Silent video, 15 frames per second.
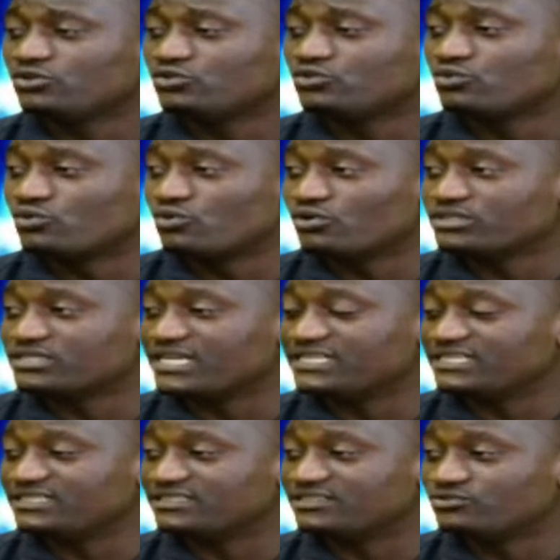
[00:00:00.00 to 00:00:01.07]
2 goals
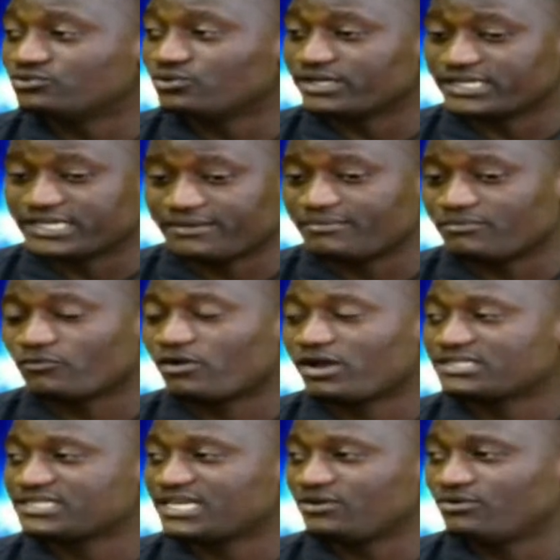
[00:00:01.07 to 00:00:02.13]
and draw a game?
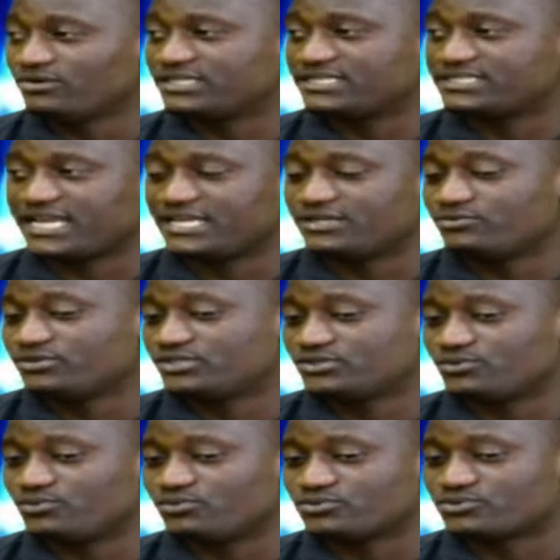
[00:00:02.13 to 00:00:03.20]
Nkwazi are not a side
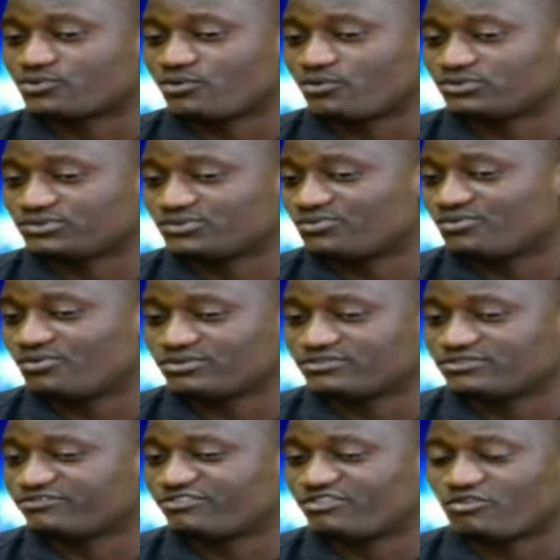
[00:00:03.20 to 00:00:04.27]
which will score 2
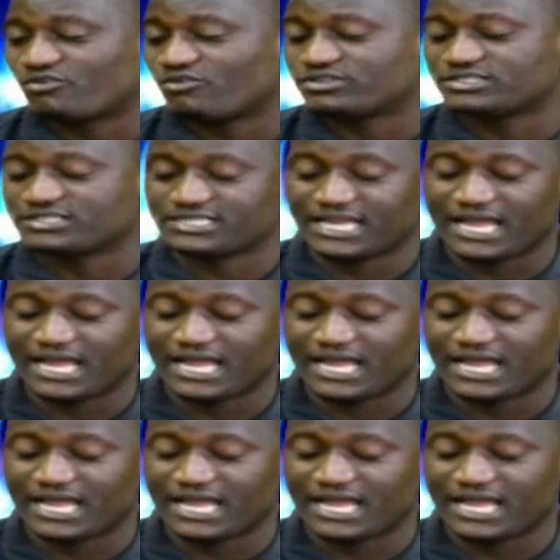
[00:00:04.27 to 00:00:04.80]
goals, 4 goals.